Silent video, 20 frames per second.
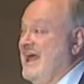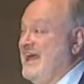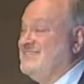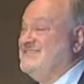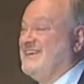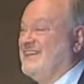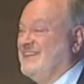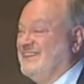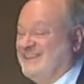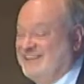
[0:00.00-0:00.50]

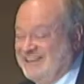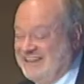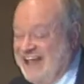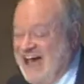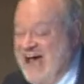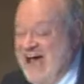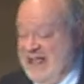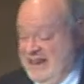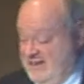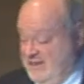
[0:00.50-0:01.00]
That's a
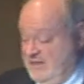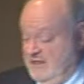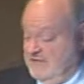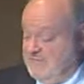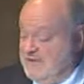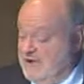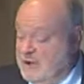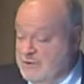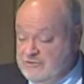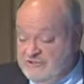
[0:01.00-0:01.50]
lot
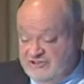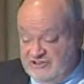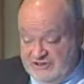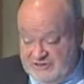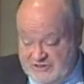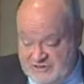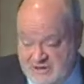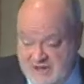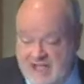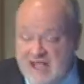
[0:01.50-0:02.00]
of ocean.
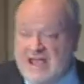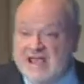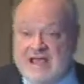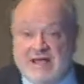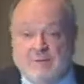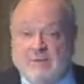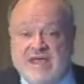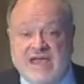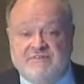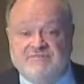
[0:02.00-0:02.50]

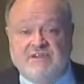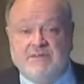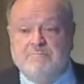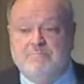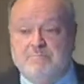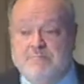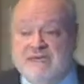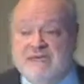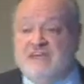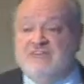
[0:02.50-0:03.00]
We have the
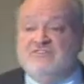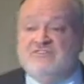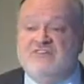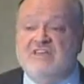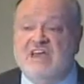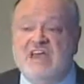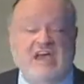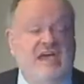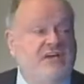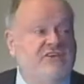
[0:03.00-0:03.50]

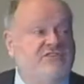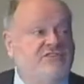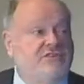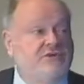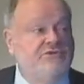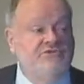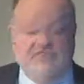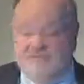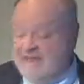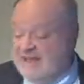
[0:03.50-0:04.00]
biggest
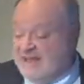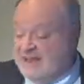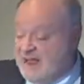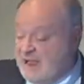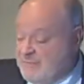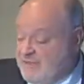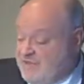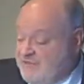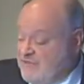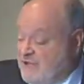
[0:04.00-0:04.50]
exclusive
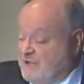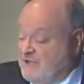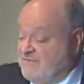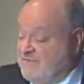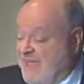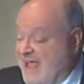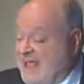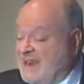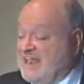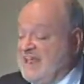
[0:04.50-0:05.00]
economic zone
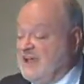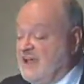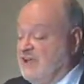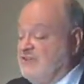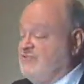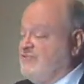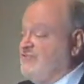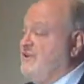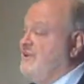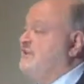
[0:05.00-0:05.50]
of any
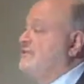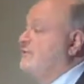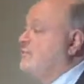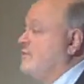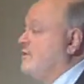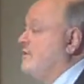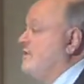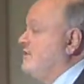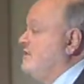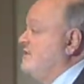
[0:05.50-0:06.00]
country in the
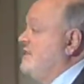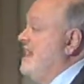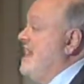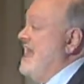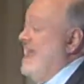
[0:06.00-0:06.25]
world,